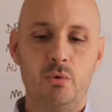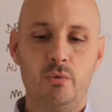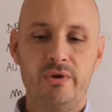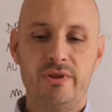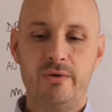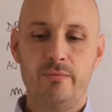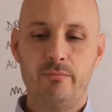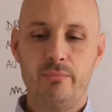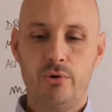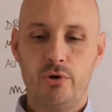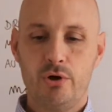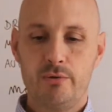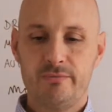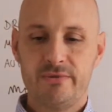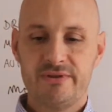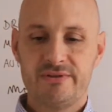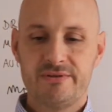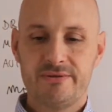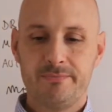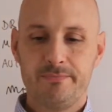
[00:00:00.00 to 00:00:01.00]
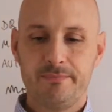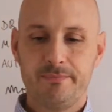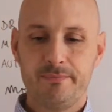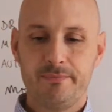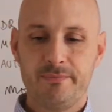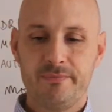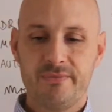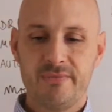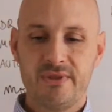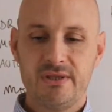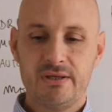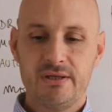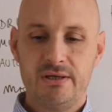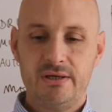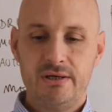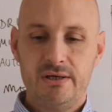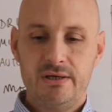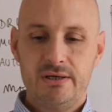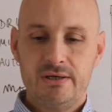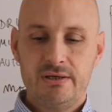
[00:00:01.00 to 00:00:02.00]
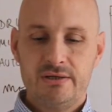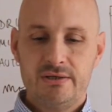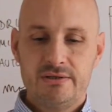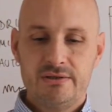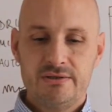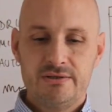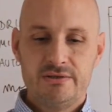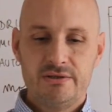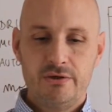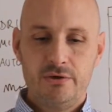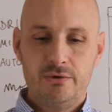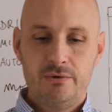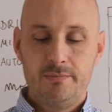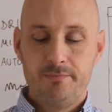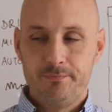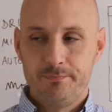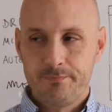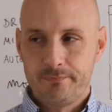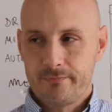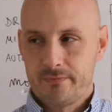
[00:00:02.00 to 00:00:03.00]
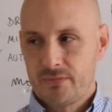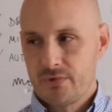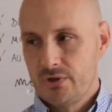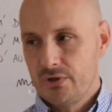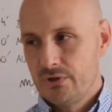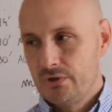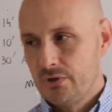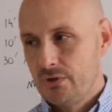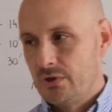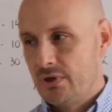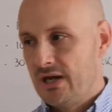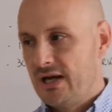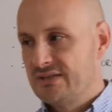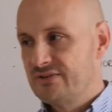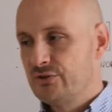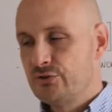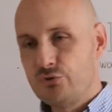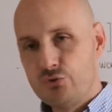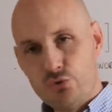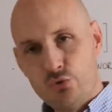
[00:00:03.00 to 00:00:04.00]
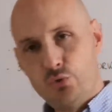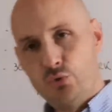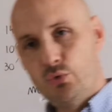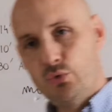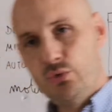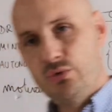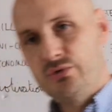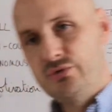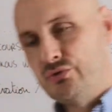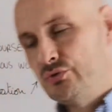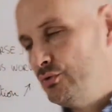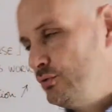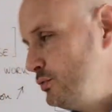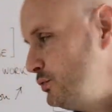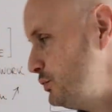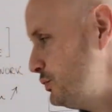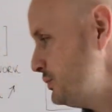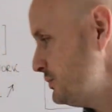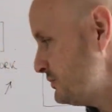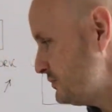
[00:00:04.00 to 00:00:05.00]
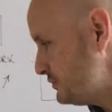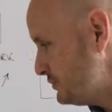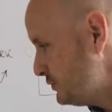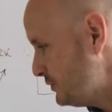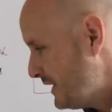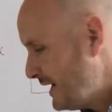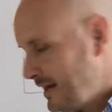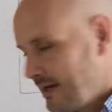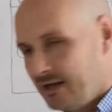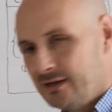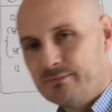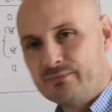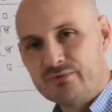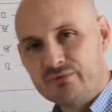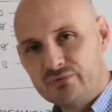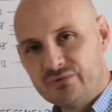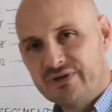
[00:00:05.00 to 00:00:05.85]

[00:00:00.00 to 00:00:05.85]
with empowerment. So as a tool to help, to